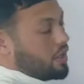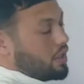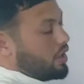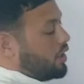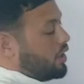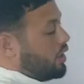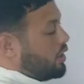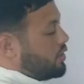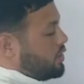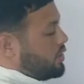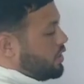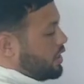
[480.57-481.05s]

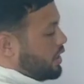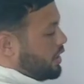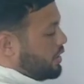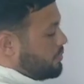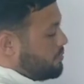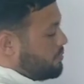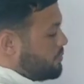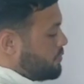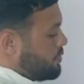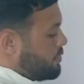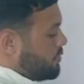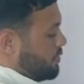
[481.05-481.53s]
it
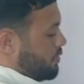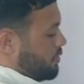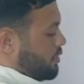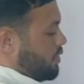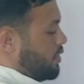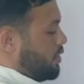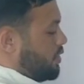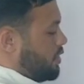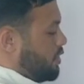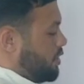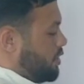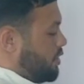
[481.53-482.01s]
comes
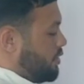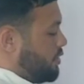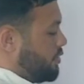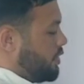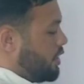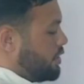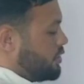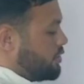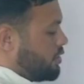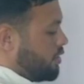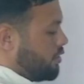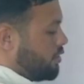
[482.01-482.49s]

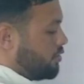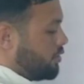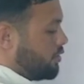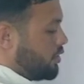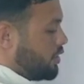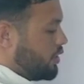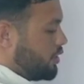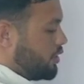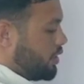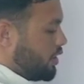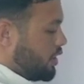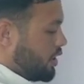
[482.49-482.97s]
right
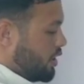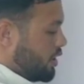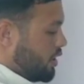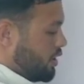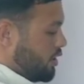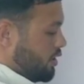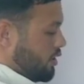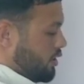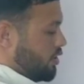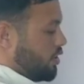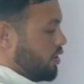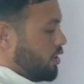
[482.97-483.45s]
after the
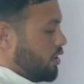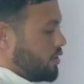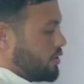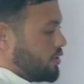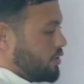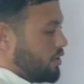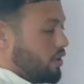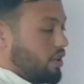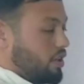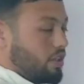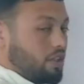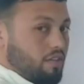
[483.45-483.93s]

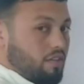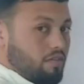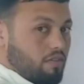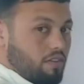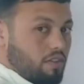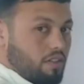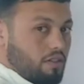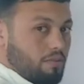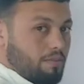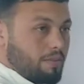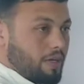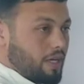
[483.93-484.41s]
auxiliary
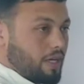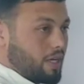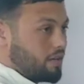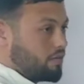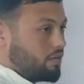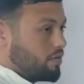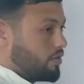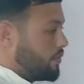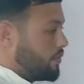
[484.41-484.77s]
verb have.